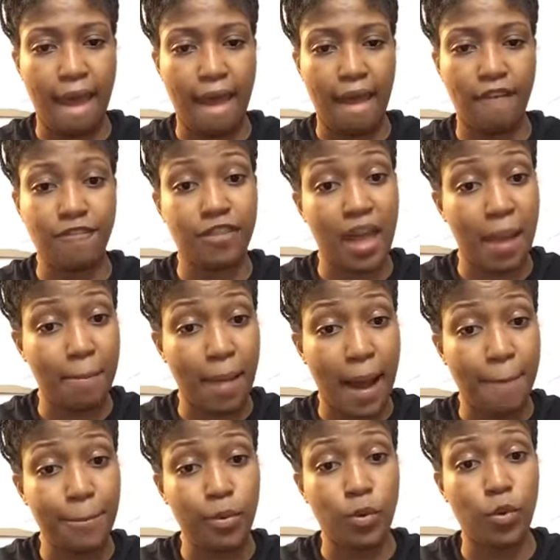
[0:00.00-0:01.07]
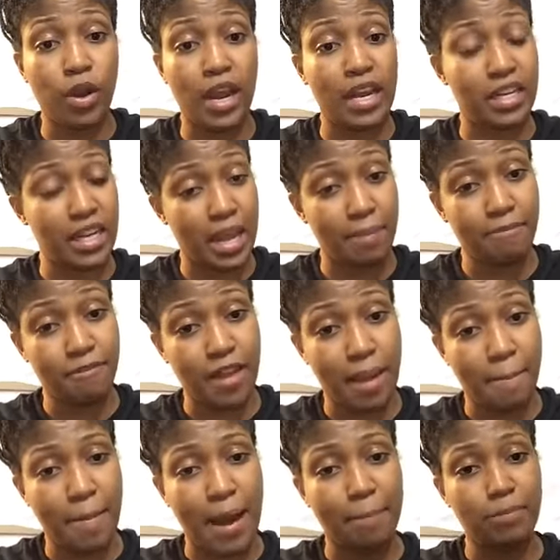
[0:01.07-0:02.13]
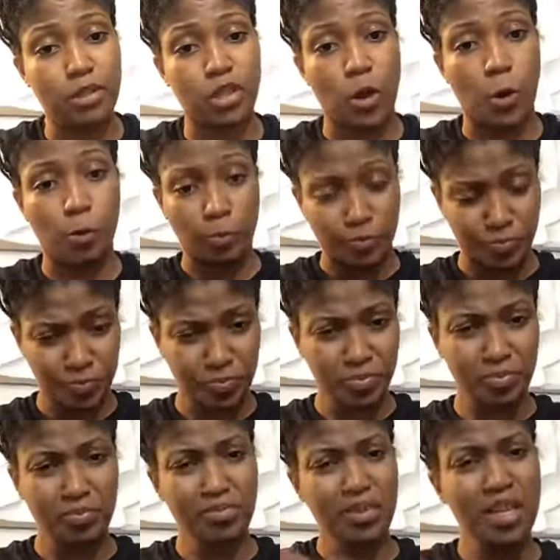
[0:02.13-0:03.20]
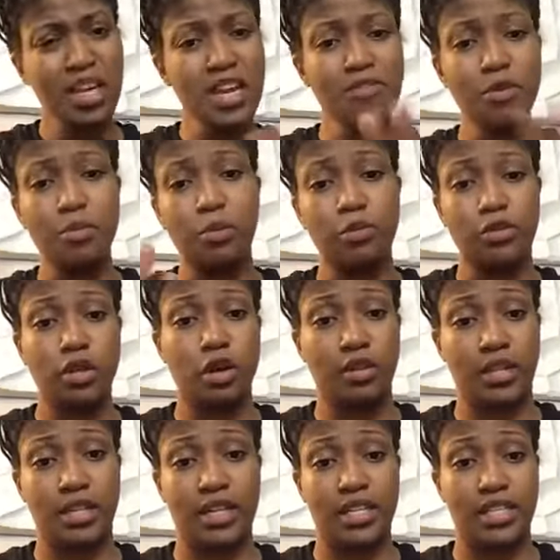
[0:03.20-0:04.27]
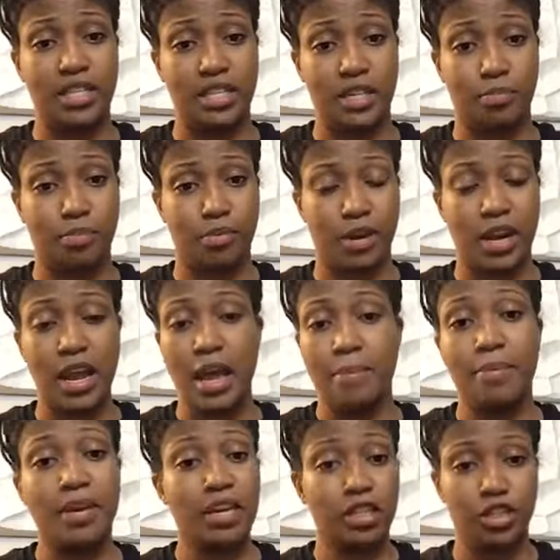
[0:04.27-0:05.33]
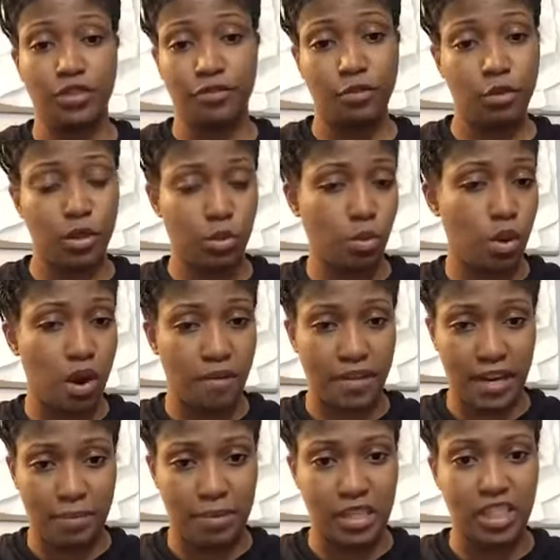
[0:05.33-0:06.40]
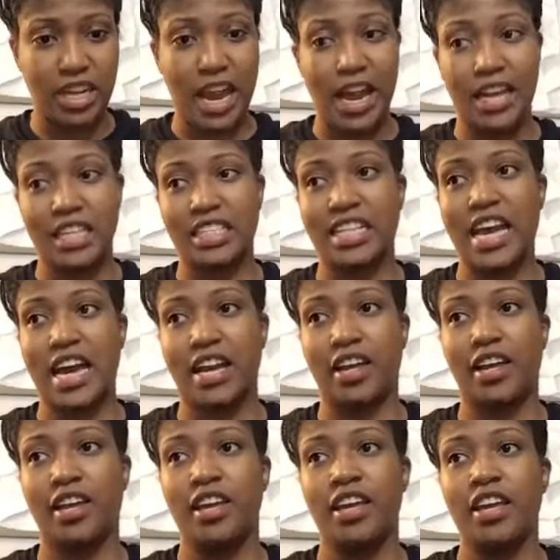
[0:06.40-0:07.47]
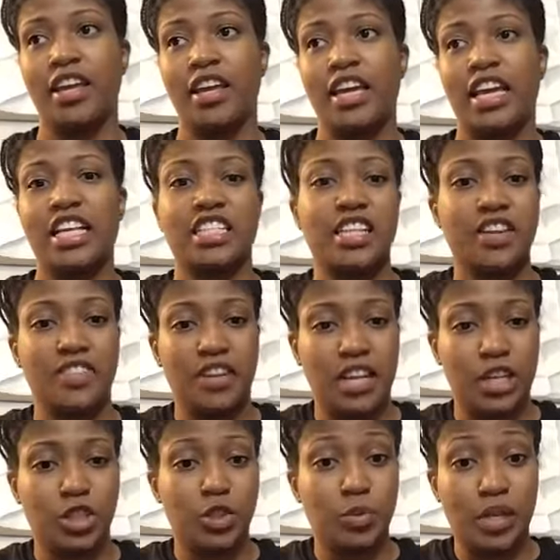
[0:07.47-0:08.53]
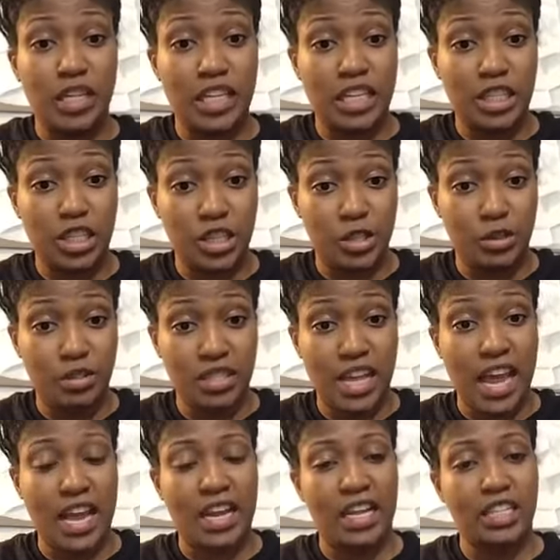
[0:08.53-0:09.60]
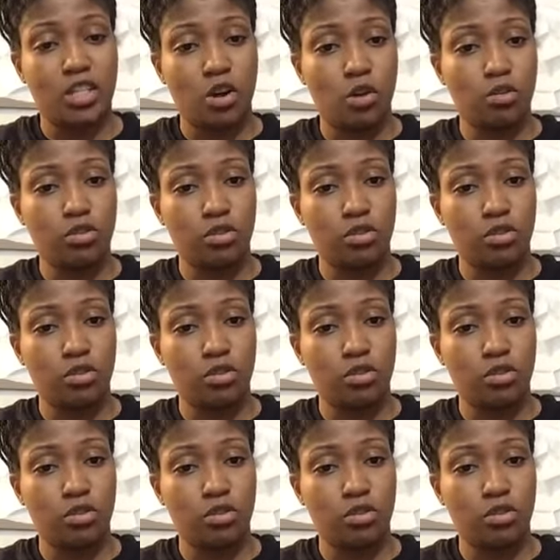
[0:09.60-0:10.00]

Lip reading: a flat mop or a damp flat mop. So it removes all the dust and debris, because your floors will already be shine. It's not It's nothing that you would need to use that, and it's